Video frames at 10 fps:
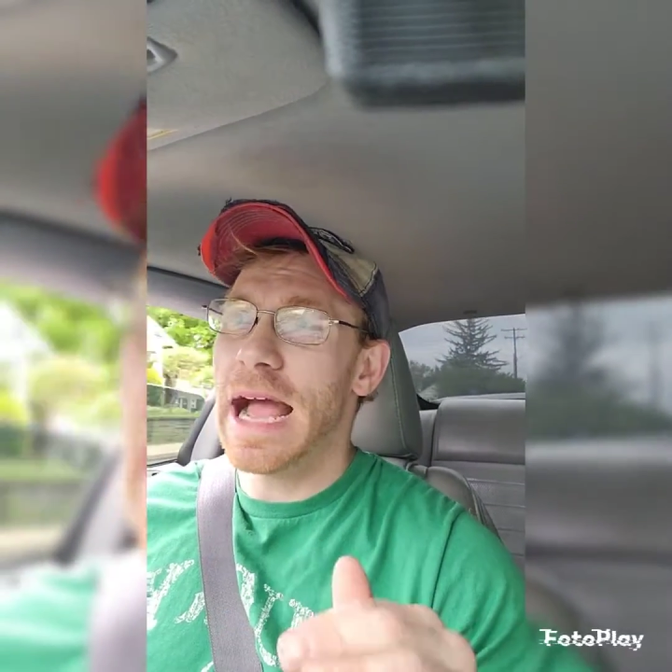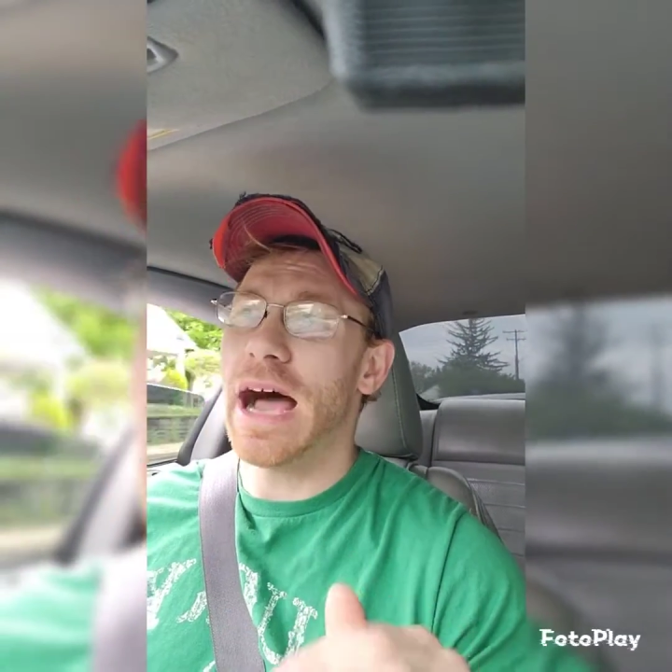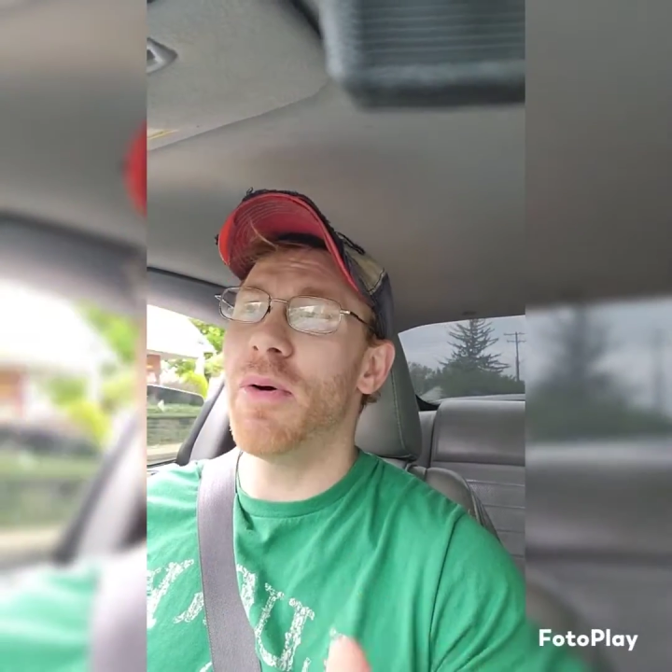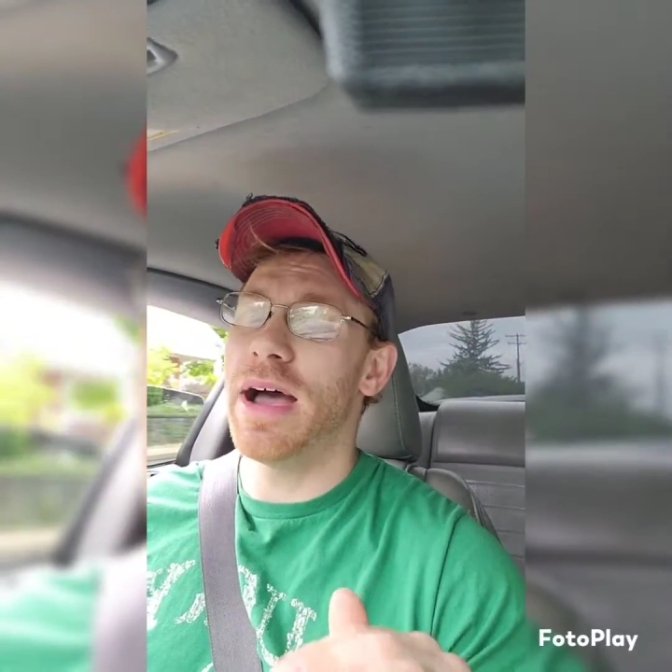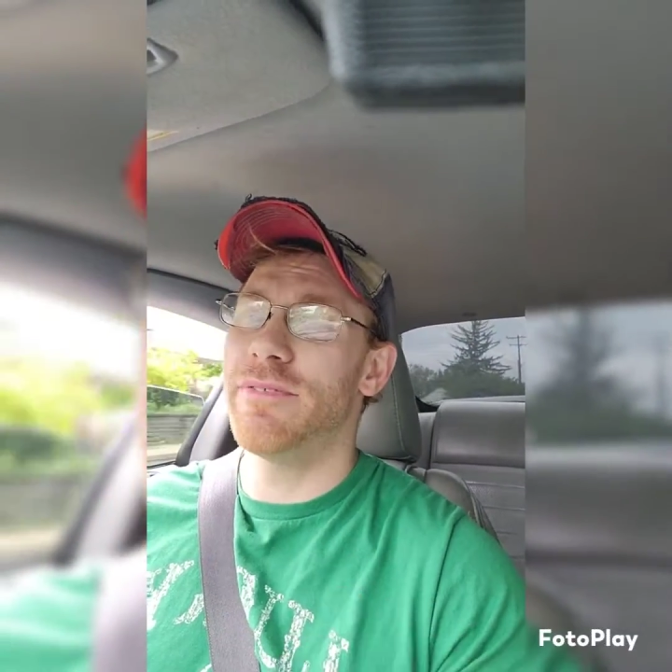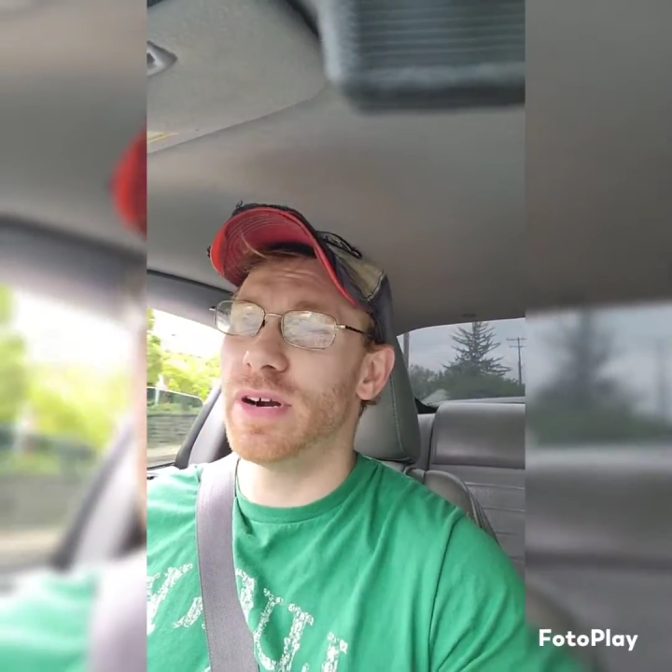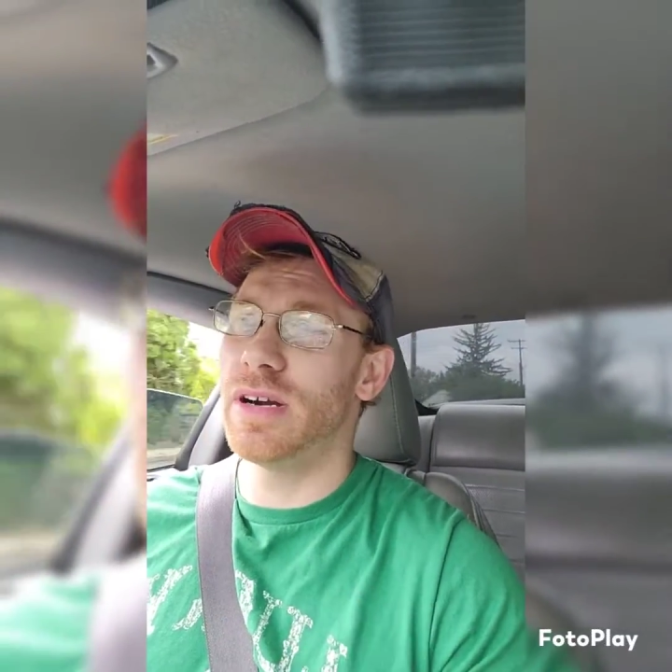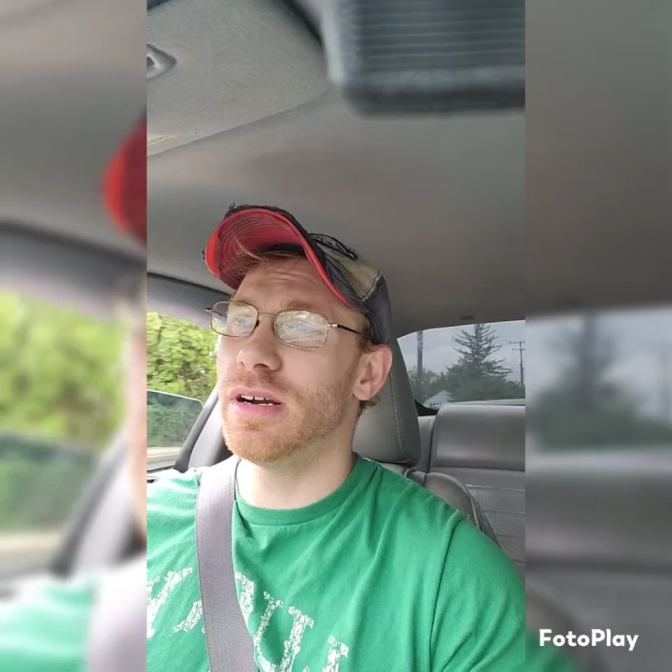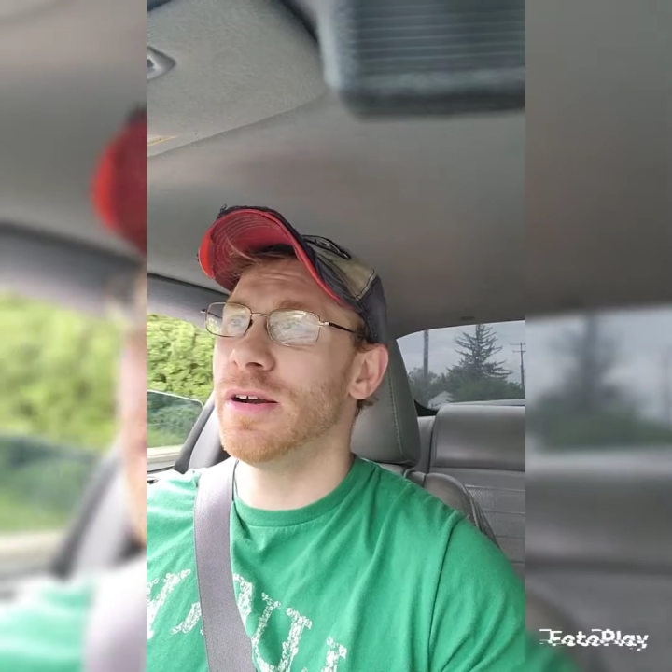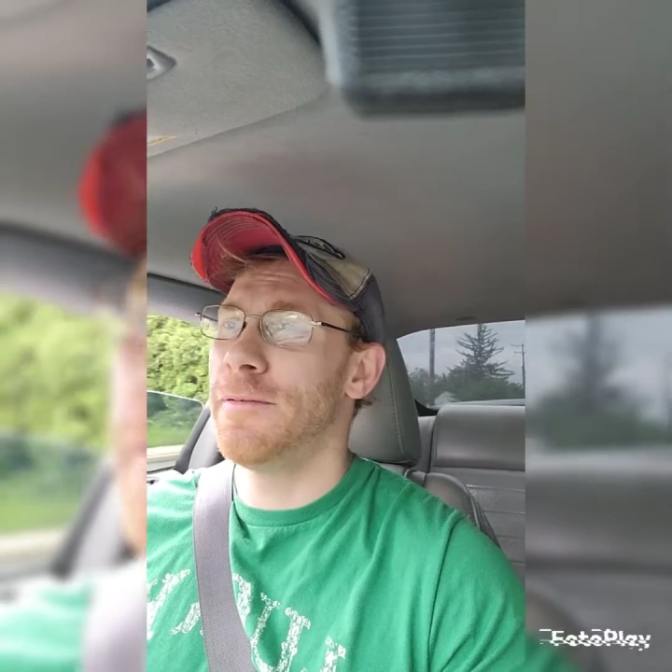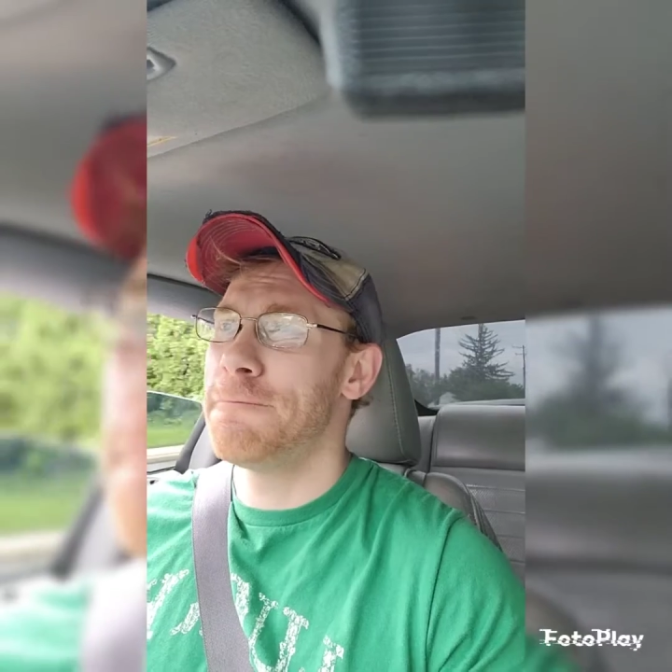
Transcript: However,